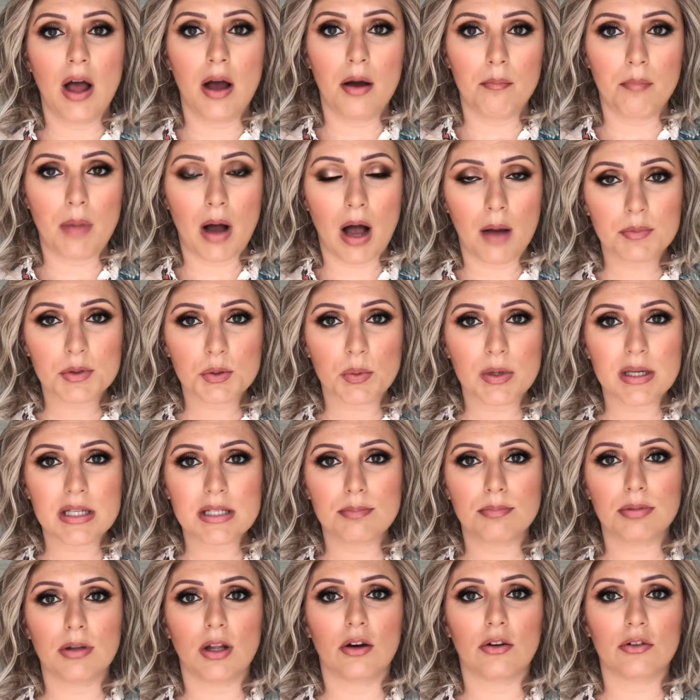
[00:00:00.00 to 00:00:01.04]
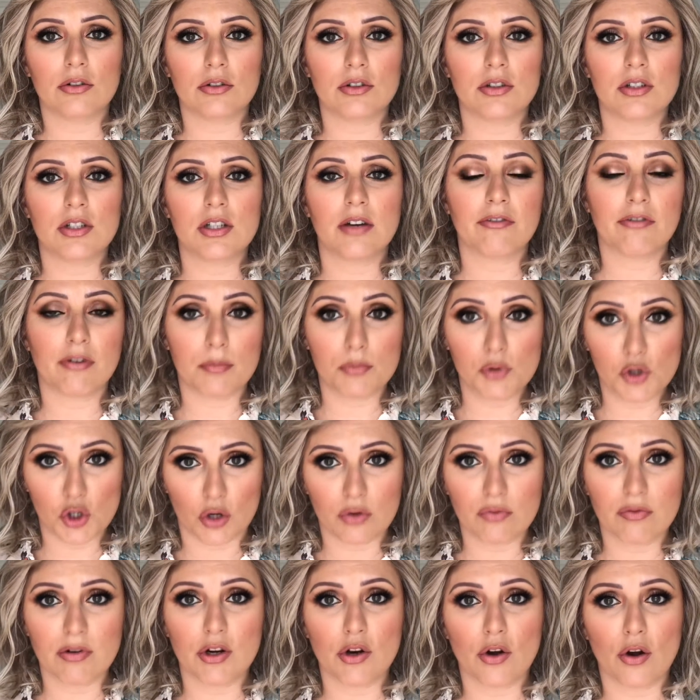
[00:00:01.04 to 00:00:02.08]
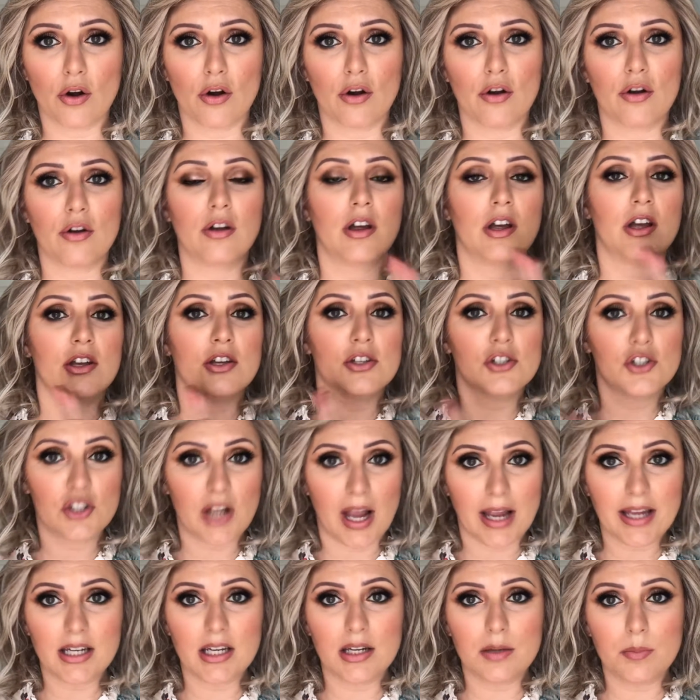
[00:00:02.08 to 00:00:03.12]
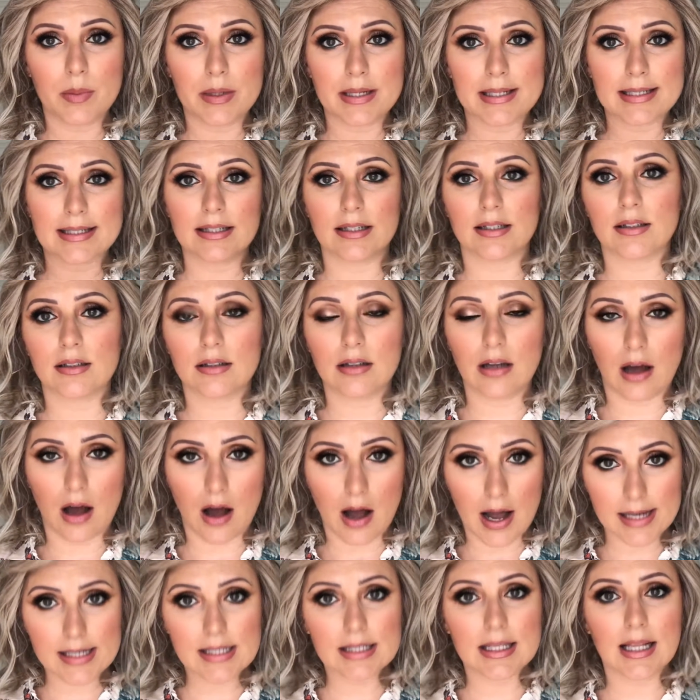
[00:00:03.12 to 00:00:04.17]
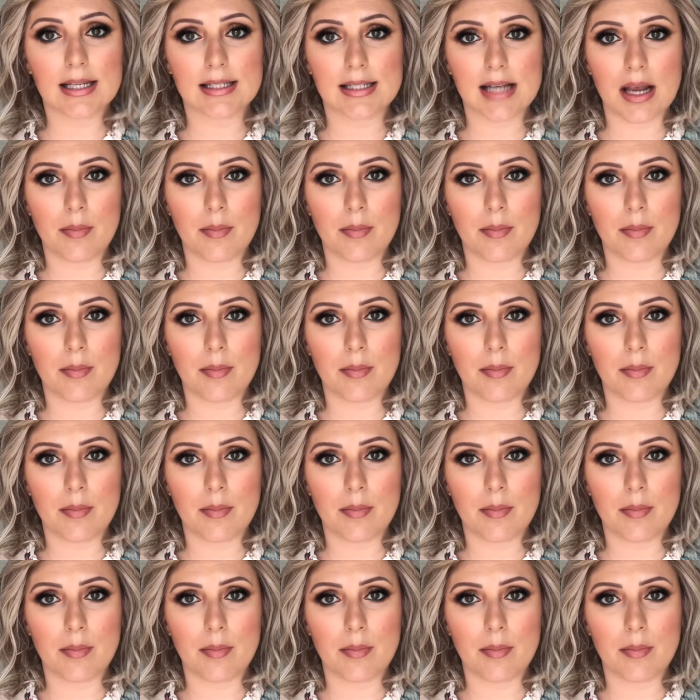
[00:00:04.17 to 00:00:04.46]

Palm Springs Blonde from John Renault, Shaded Biscuit, Iced Latte